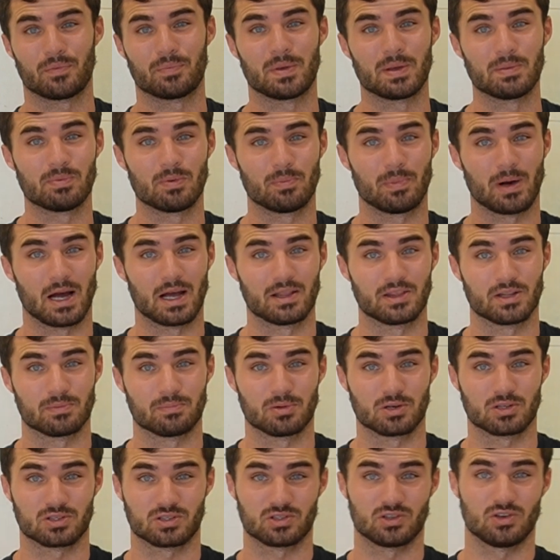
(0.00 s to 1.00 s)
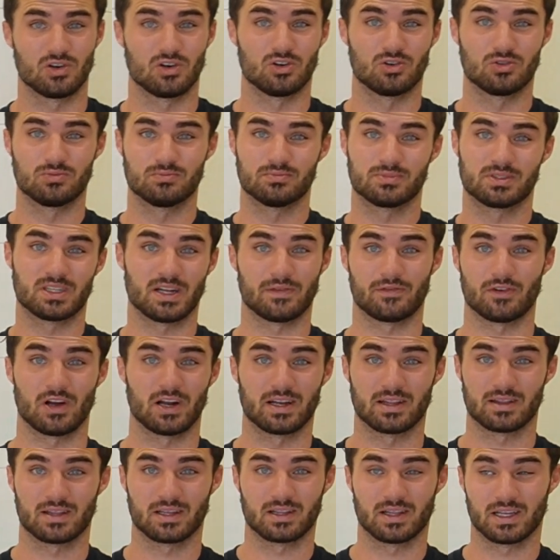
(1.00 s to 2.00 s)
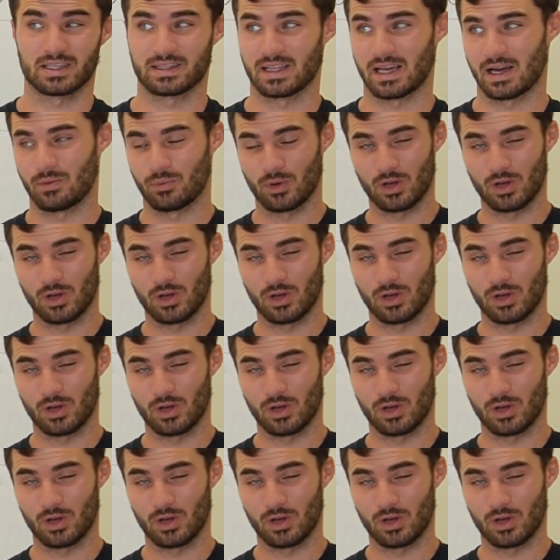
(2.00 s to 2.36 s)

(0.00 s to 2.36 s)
people buying their personal homes, not for anything like that.